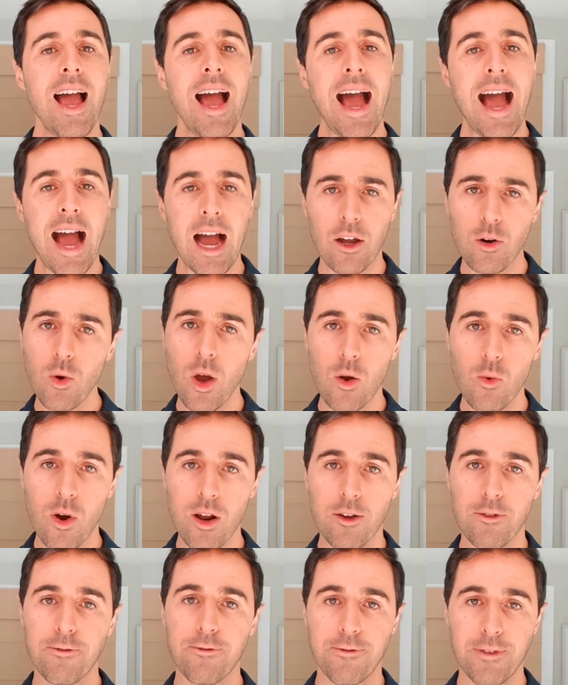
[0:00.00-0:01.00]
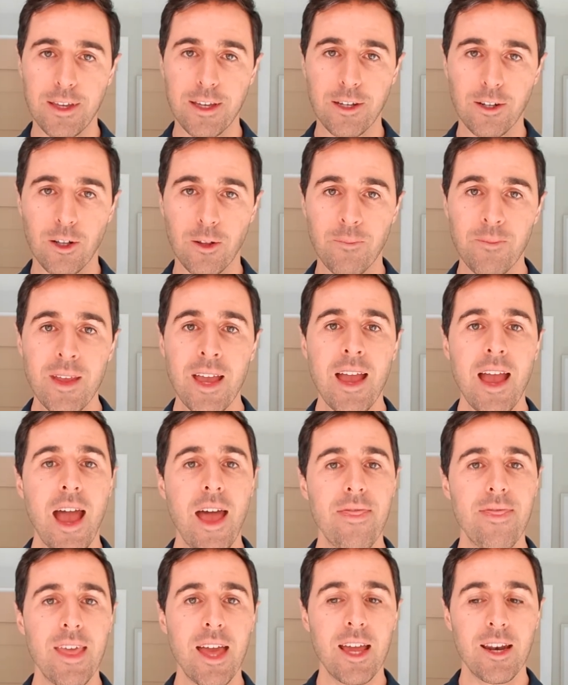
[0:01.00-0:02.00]
how do I want to feel?
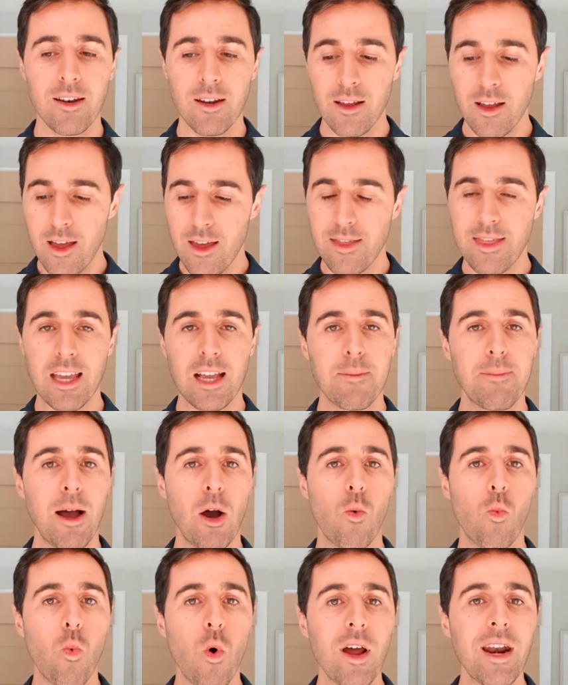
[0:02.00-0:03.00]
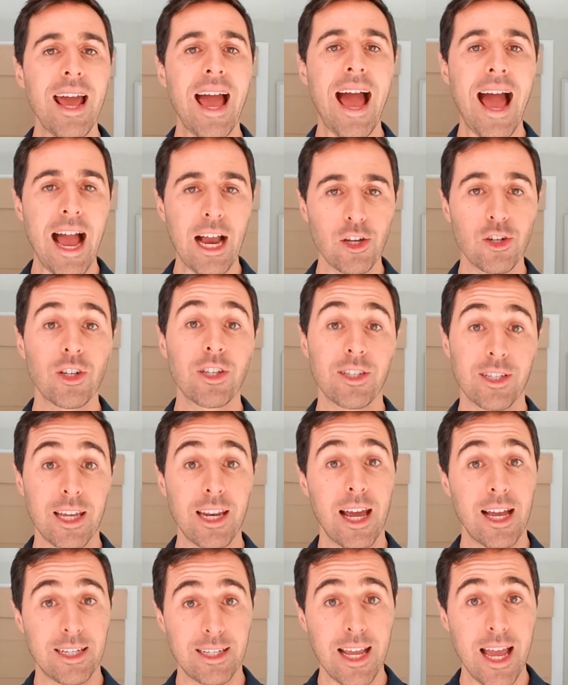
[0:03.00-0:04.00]
And then think about what actions can
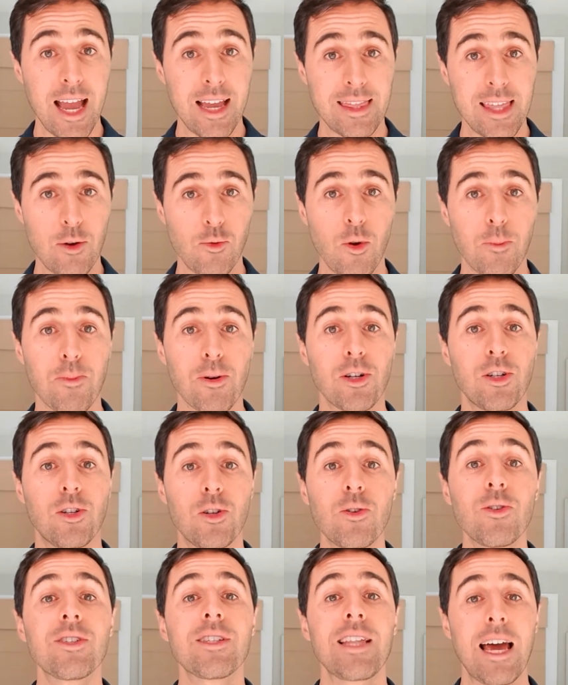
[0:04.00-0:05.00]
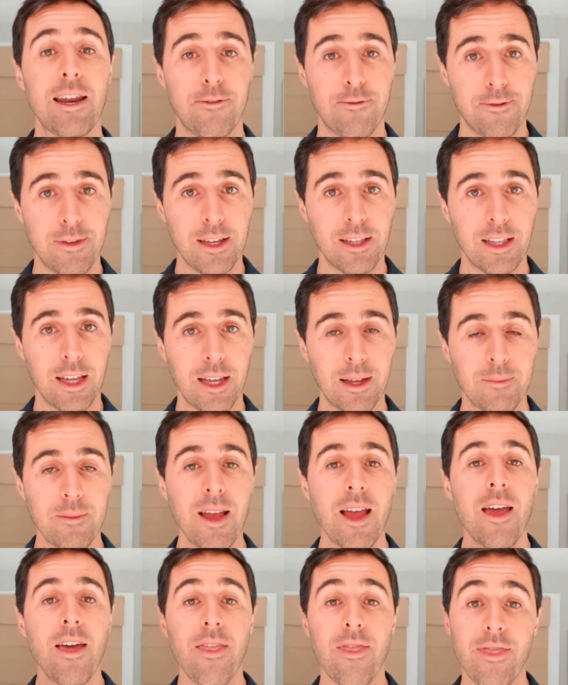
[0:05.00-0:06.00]
I take that will produce that feeling?
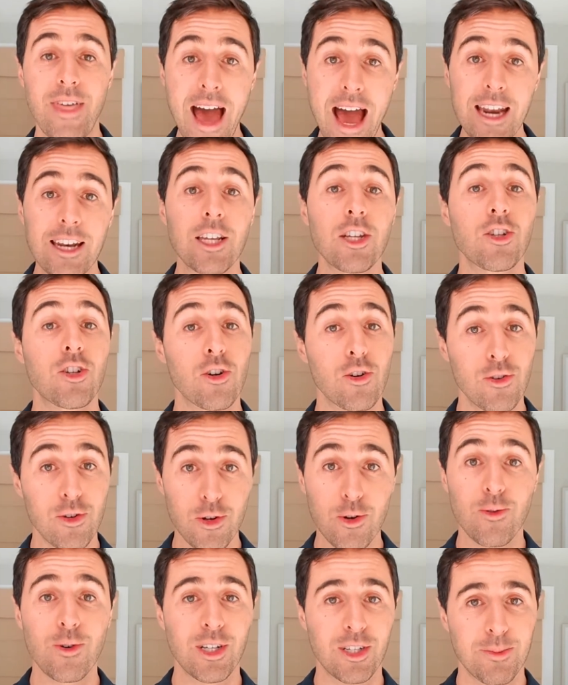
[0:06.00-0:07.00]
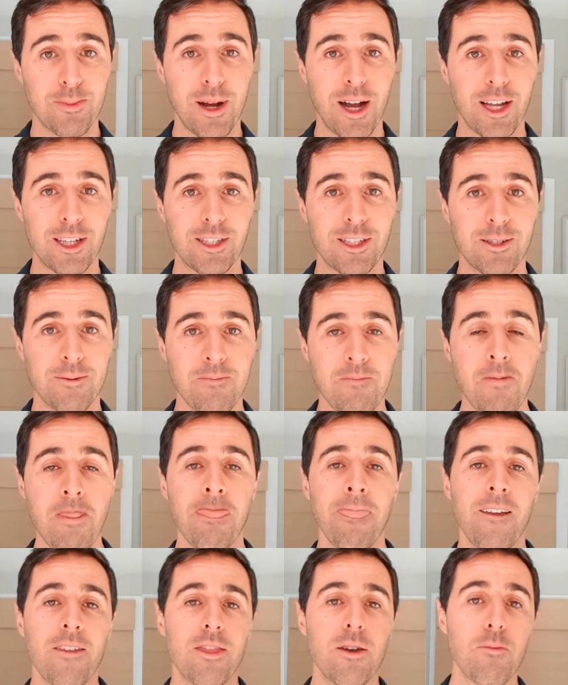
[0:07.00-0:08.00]
That is your new response.
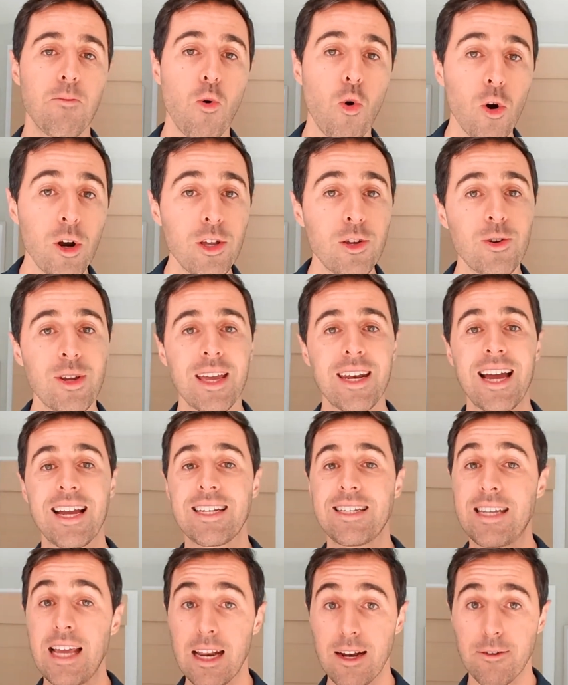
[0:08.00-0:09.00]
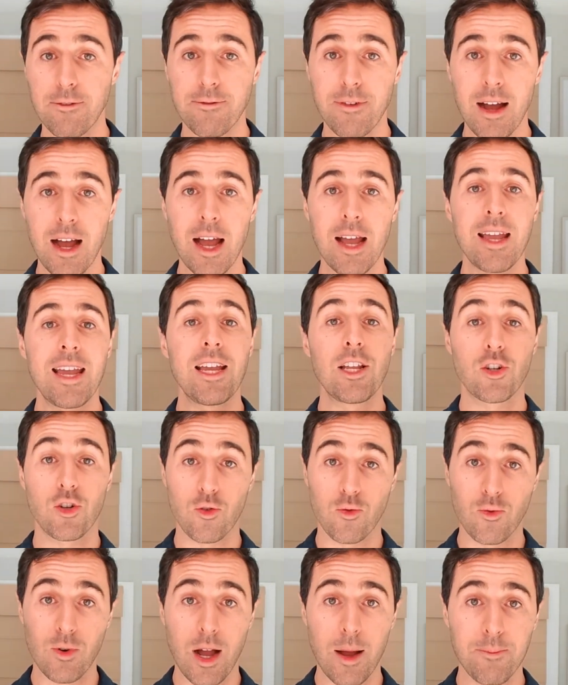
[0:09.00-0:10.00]
The more you can identify,
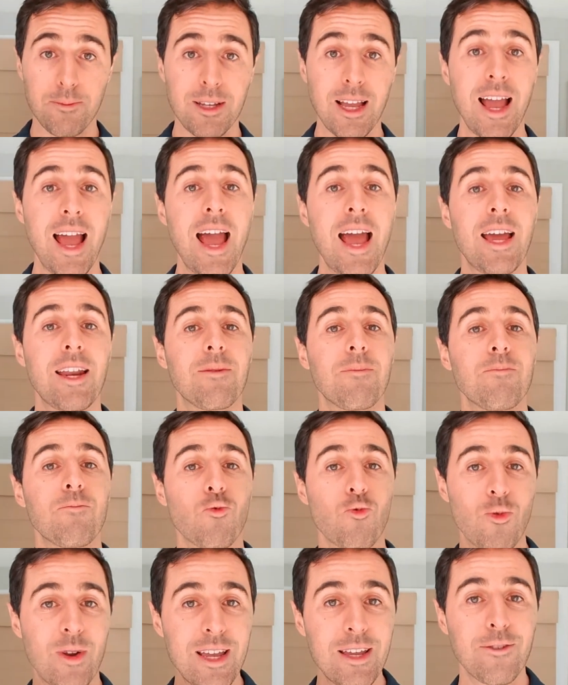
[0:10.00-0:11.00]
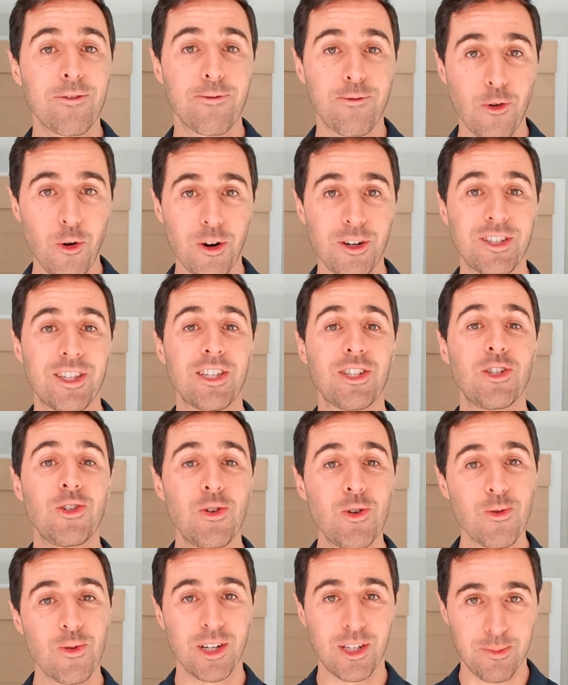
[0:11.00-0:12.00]
interrupt, and reinforce this
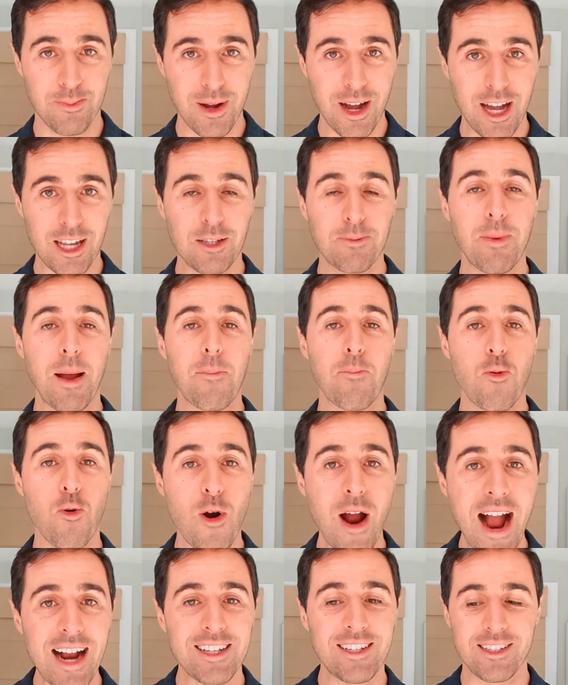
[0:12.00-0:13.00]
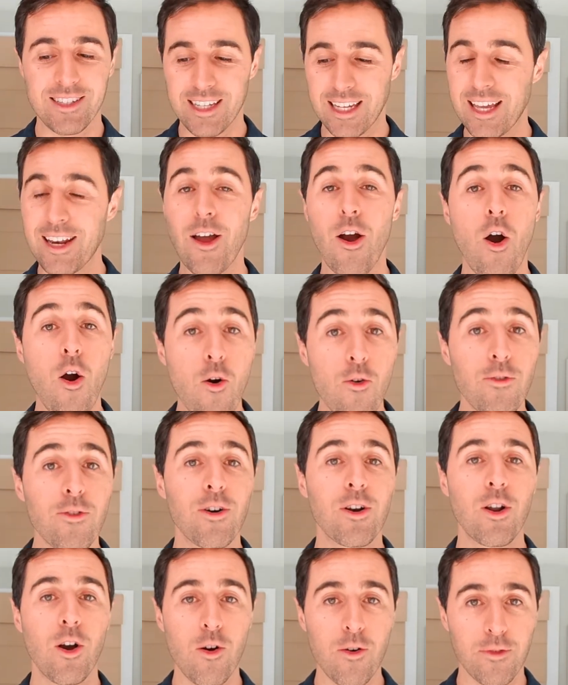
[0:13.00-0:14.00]
new response by practicing it over
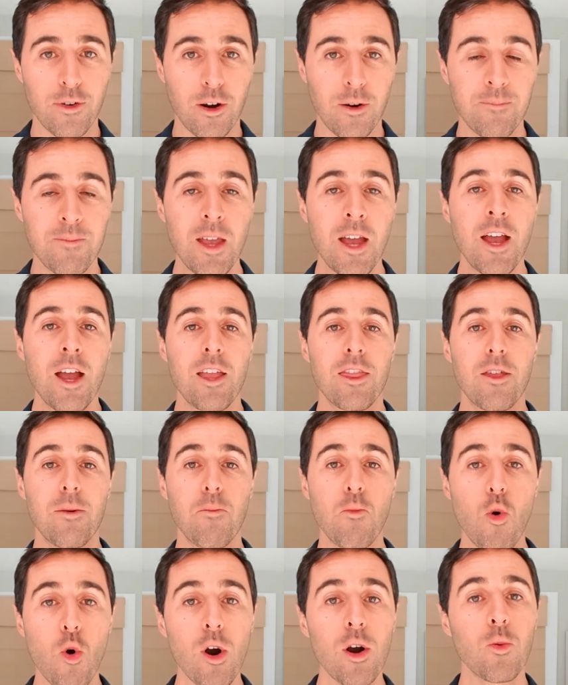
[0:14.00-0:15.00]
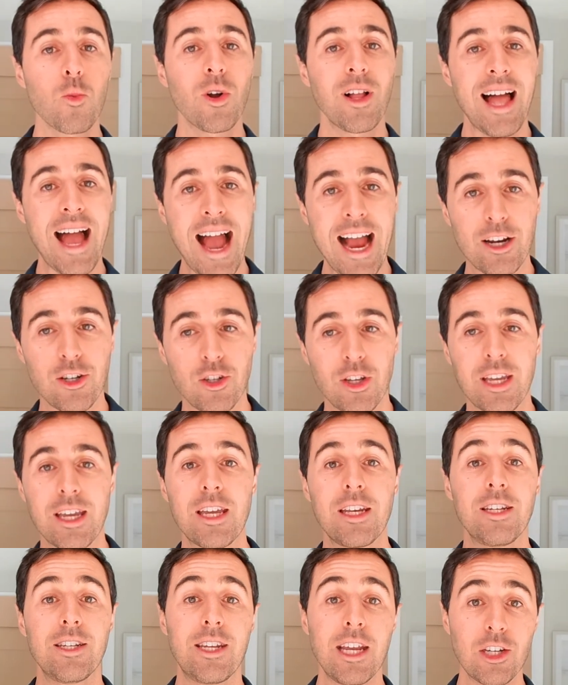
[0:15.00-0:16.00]
and over, the more it will actually
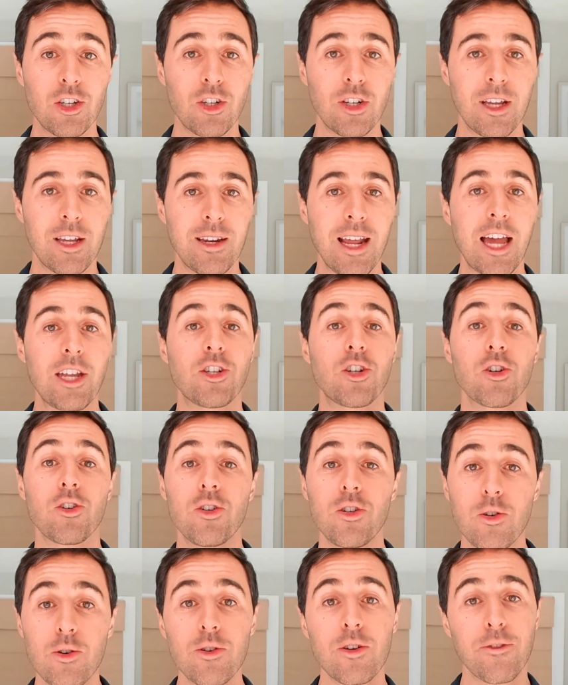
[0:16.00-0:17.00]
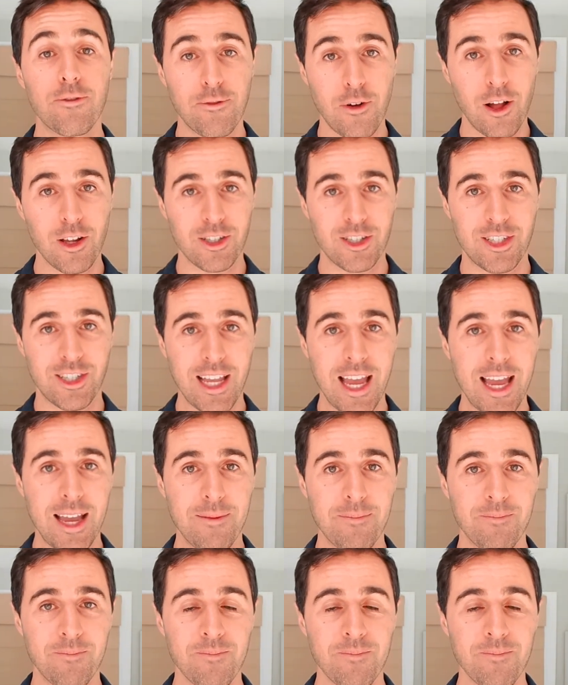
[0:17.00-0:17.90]
condition it as your new default state.